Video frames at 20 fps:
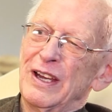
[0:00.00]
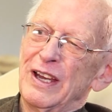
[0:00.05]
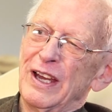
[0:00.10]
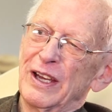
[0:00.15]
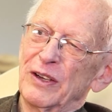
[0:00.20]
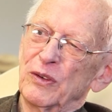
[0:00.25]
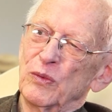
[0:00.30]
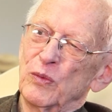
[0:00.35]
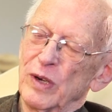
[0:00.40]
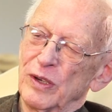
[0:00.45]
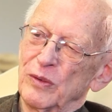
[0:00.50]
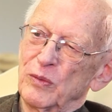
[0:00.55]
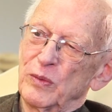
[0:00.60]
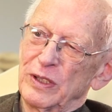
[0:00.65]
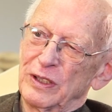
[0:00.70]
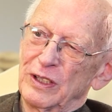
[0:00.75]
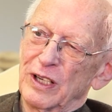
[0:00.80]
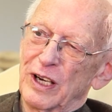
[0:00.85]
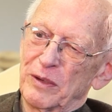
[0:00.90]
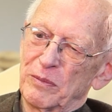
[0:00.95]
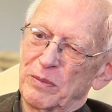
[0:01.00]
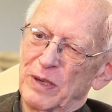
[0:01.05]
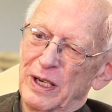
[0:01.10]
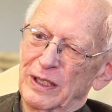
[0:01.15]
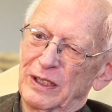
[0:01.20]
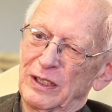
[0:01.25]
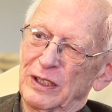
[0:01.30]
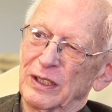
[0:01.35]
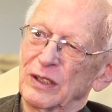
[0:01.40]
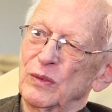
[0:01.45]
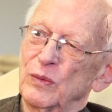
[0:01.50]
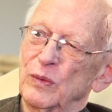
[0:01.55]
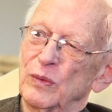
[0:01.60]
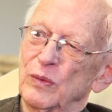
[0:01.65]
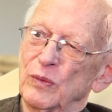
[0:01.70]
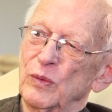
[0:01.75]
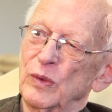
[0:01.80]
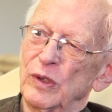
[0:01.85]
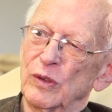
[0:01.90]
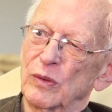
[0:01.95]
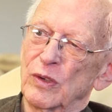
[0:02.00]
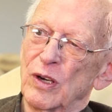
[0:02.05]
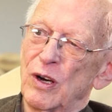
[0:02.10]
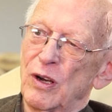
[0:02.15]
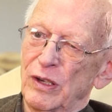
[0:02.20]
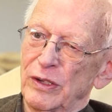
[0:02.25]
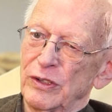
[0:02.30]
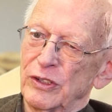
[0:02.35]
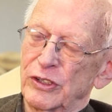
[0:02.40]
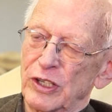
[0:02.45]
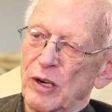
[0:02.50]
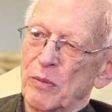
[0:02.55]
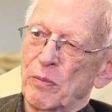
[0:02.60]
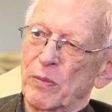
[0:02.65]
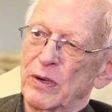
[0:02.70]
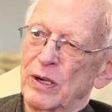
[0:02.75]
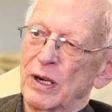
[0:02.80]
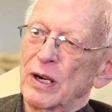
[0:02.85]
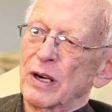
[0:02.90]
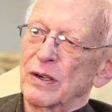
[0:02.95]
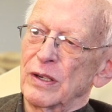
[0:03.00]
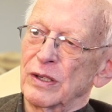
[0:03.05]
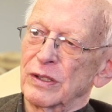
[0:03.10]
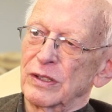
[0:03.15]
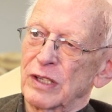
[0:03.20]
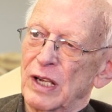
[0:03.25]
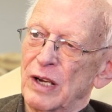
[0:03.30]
And when we got back in, we were all in separate areas.